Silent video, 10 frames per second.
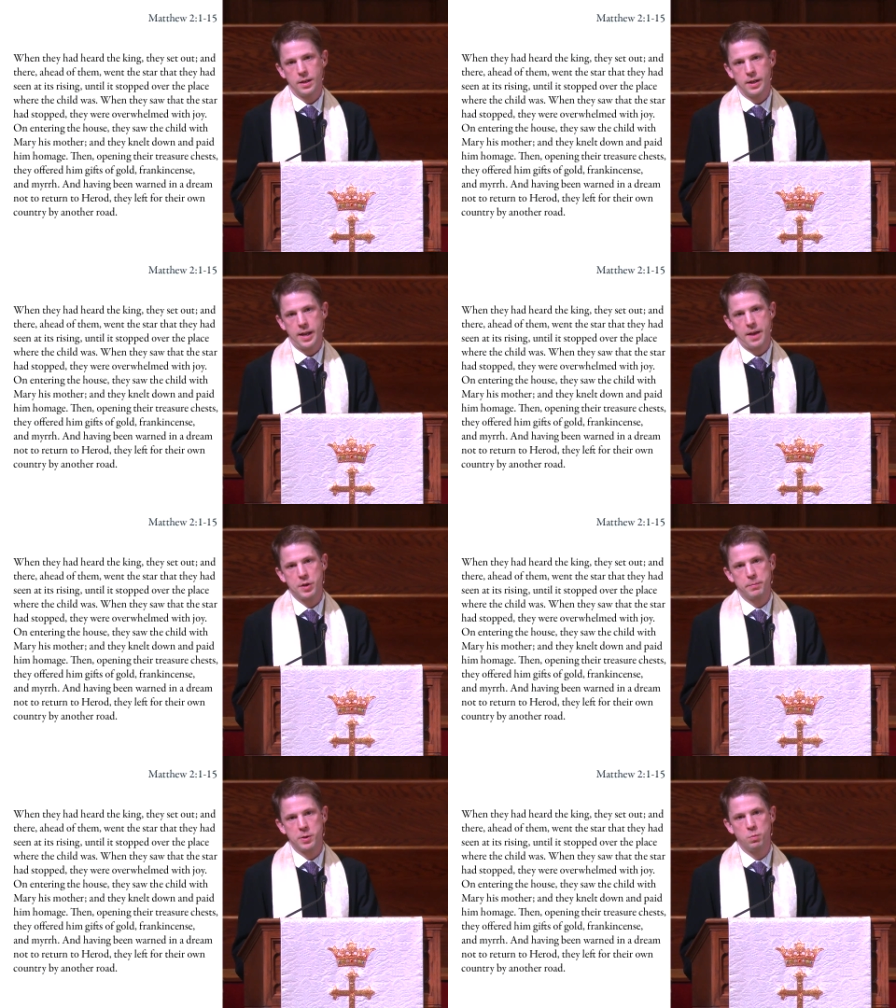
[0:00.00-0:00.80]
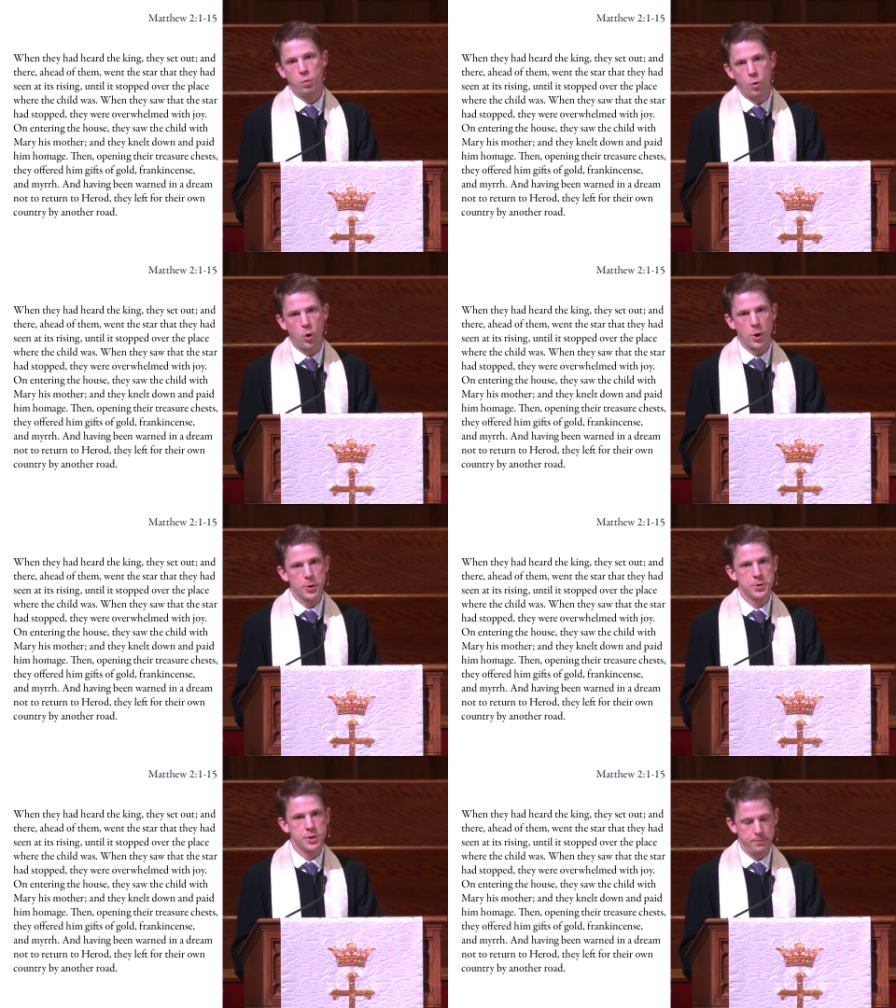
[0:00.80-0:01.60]
And having been
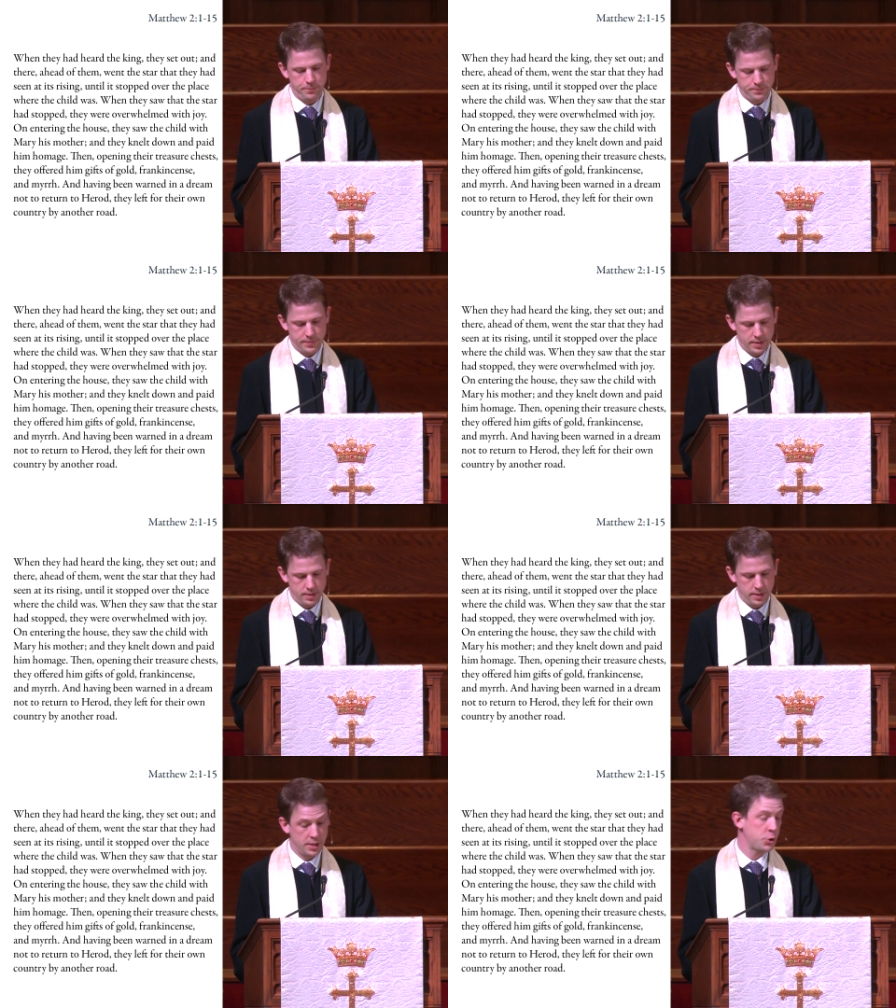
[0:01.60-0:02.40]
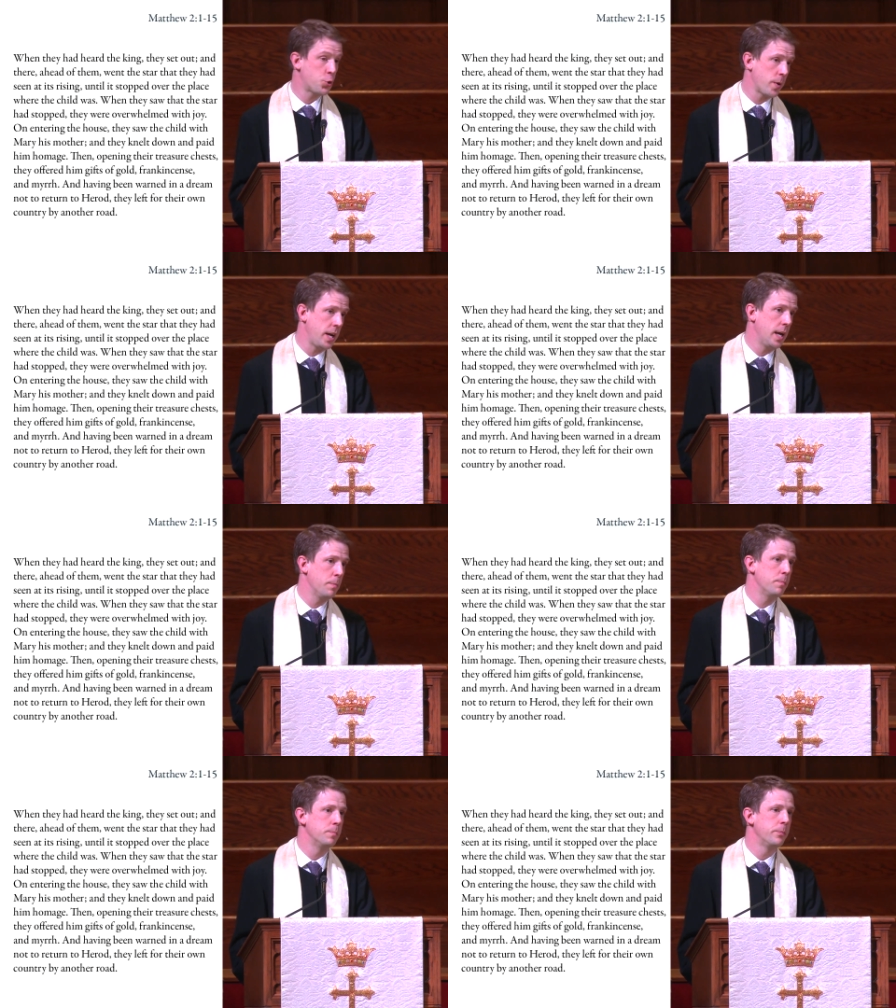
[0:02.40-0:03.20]
warned in a dream
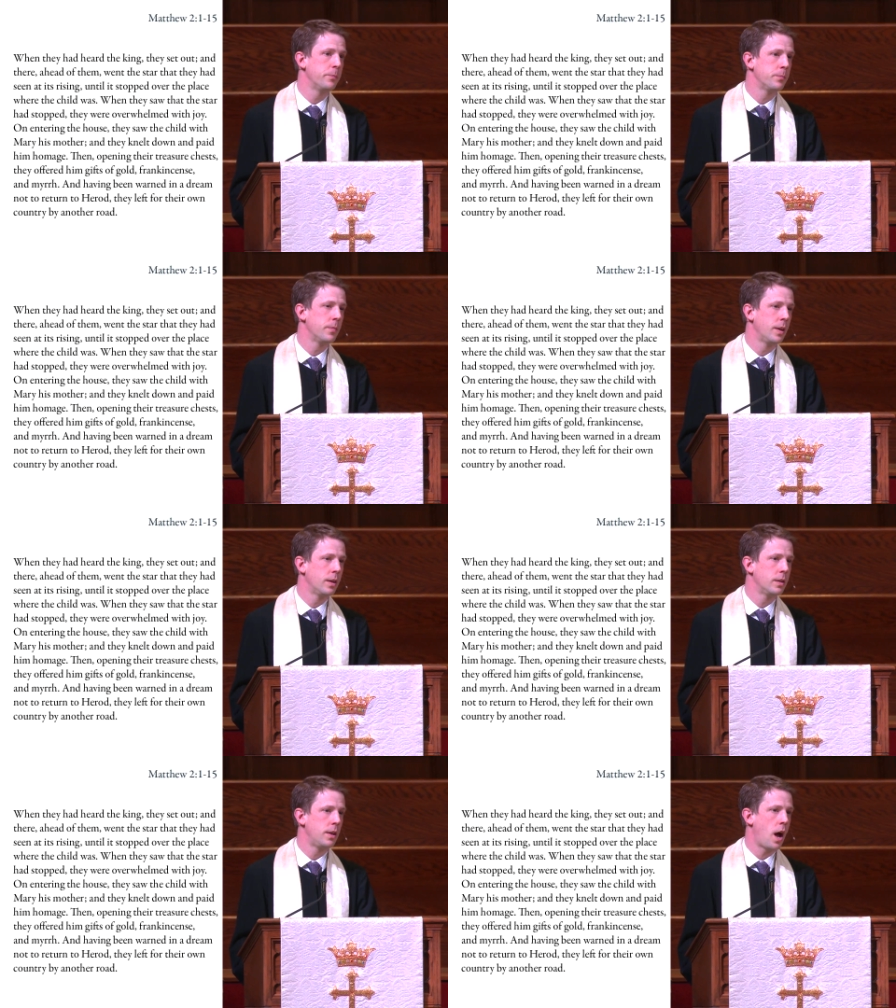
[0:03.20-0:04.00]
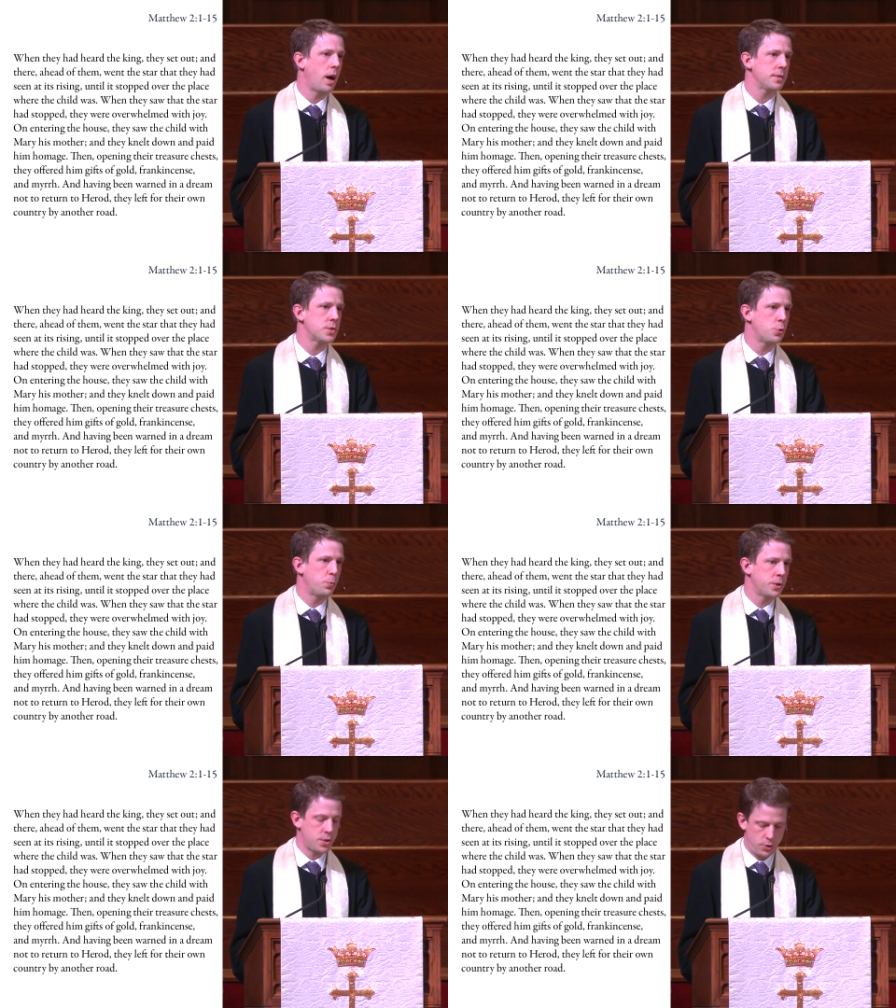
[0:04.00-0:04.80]
not to
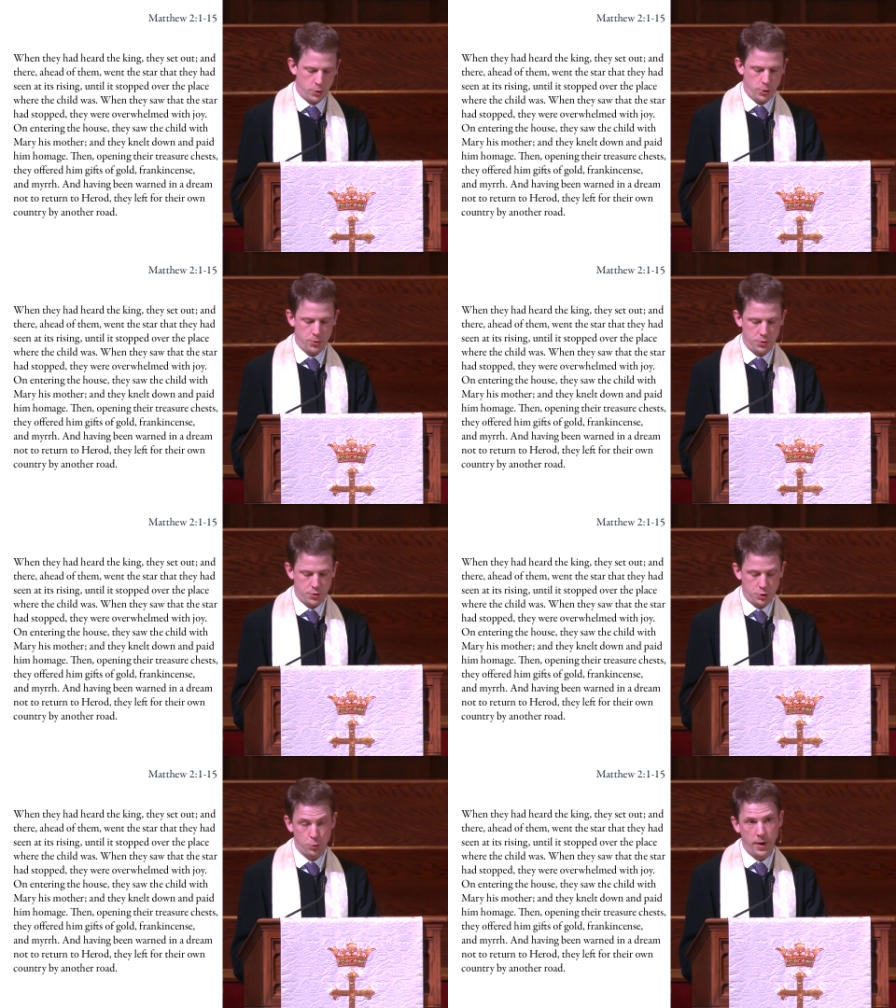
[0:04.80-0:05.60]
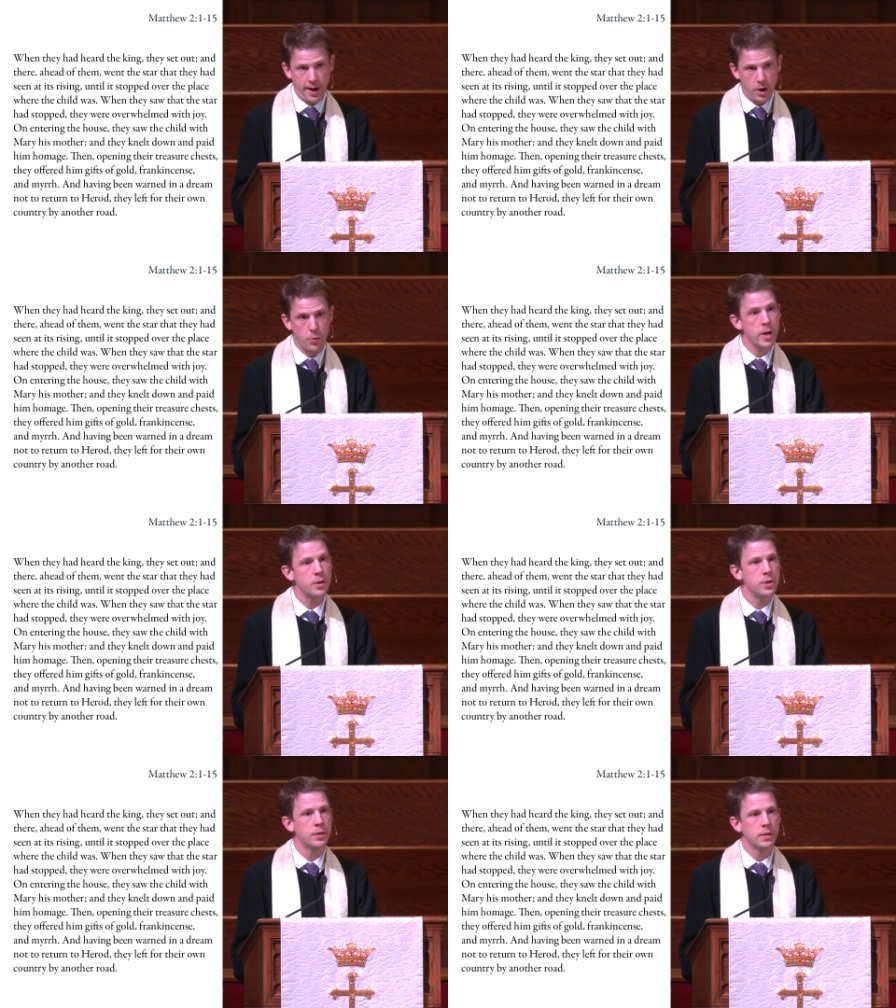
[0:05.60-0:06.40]
return to Herod,